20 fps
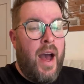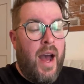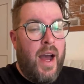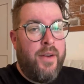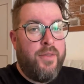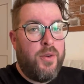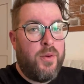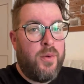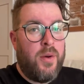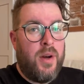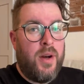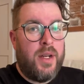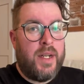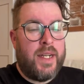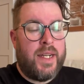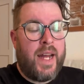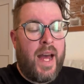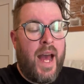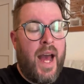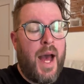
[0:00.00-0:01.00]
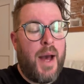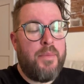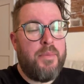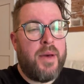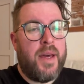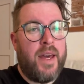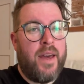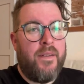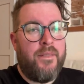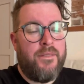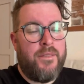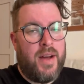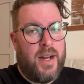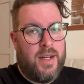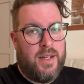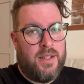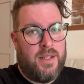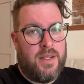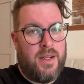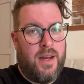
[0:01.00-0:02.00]
Hi everyone, and happy
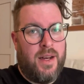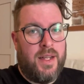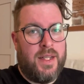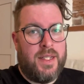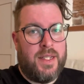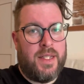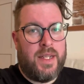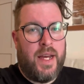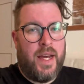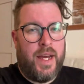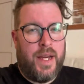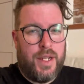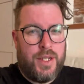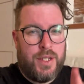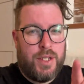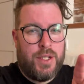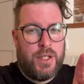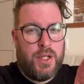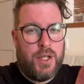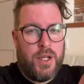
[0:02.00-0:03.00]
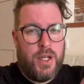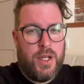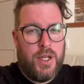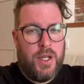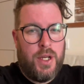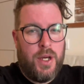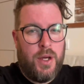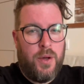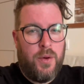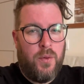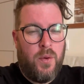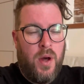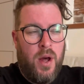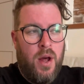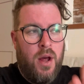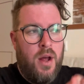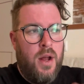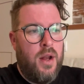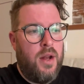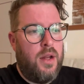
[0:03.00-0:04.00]
Valentine's Day to you,
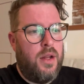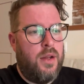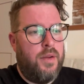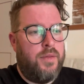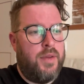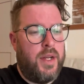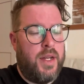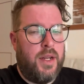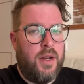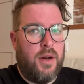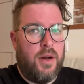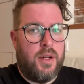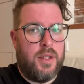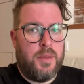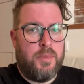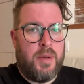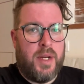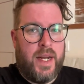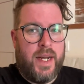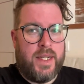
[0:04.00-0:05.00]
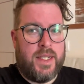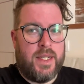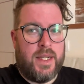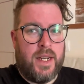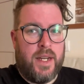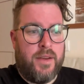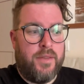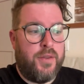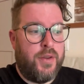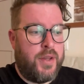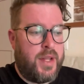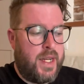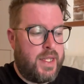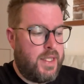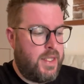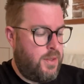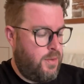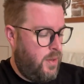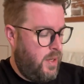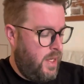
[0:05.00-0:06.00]
lovely lot, belatedly, for
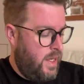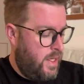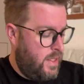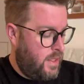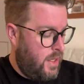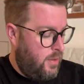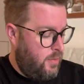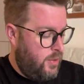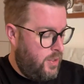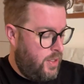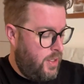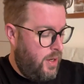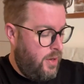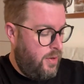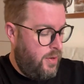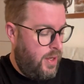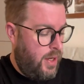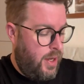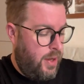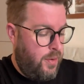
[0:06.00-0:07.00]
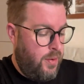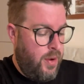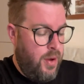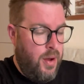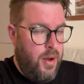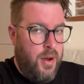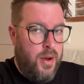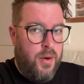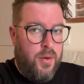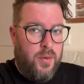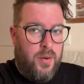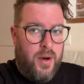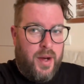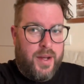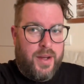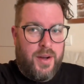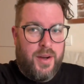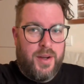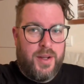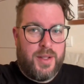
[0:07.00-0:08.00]
that is what it is. I will show you what I
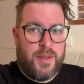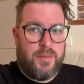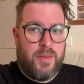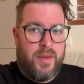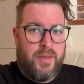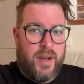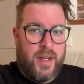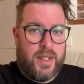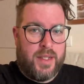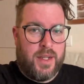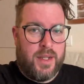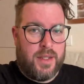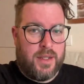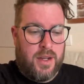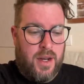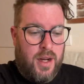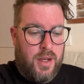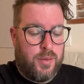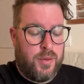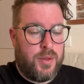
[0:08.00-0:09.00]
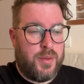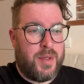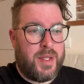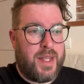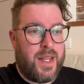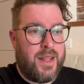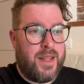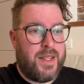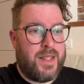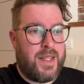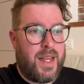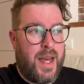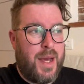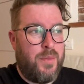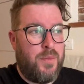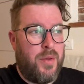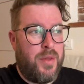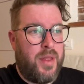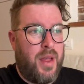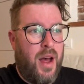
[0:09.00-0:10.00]
got as my Valentine's card, which was the
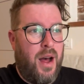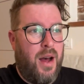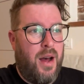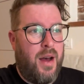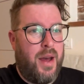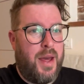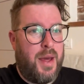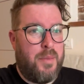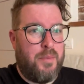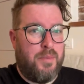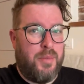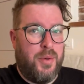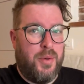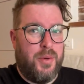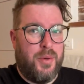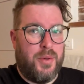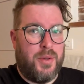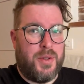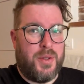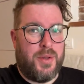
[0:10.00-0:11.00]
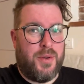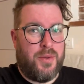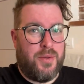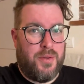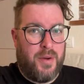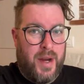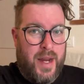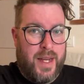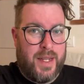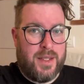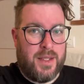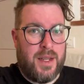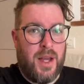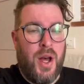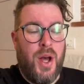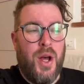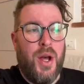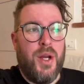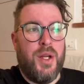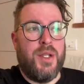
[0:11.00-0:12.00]
same one that I bought Chris.
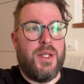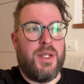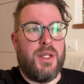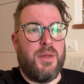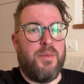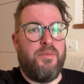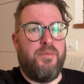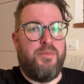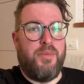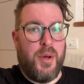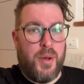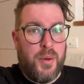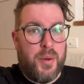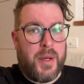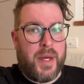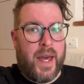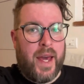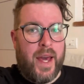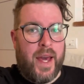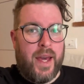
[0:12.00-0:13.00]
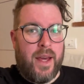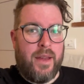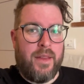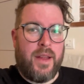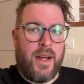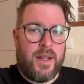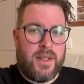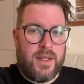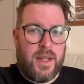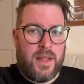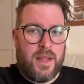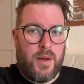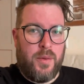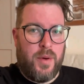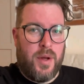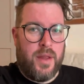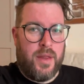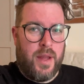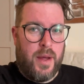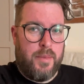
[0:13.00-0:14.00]
Spooky, that said, there
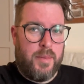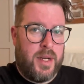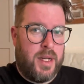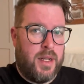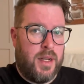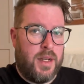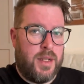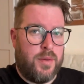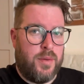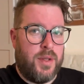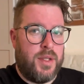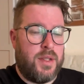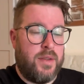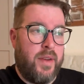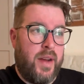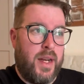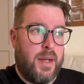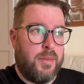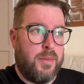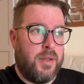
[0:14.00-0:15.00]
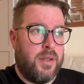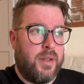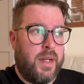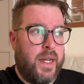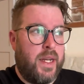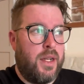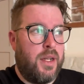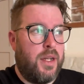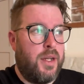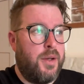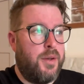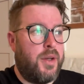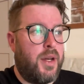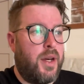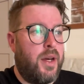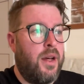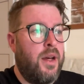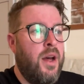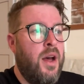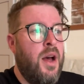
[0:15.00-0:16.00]
weren't that many nice ones available in
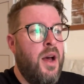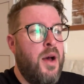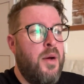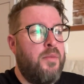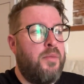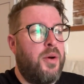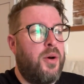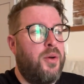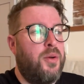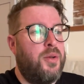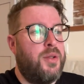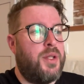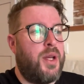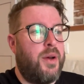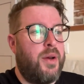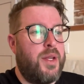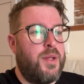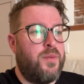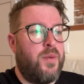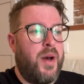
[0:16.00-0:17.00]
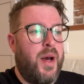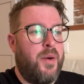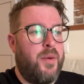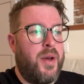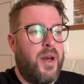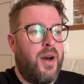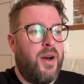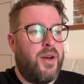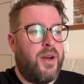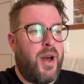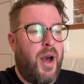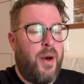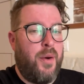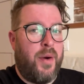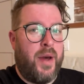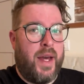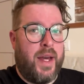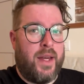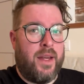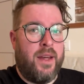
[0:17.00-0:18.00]
Lucca, but also is where we are
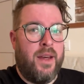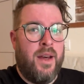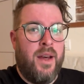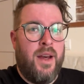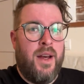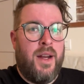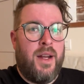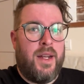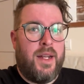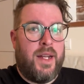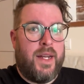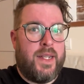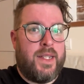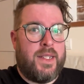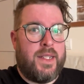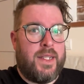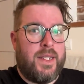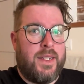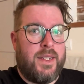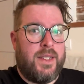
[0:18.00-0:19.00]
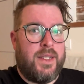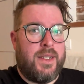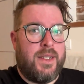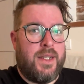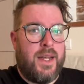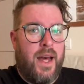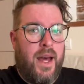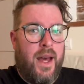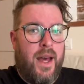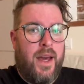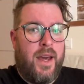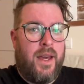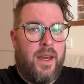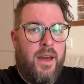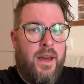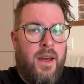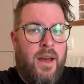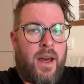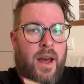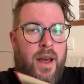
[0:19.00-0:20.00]
going later today,
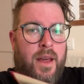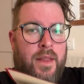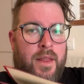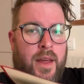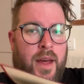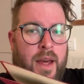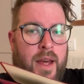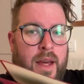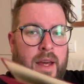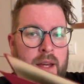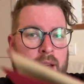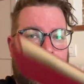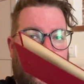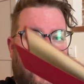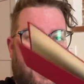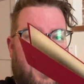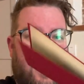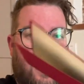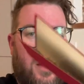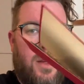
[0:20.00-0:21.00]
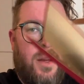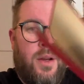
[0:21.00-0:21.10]
and that is,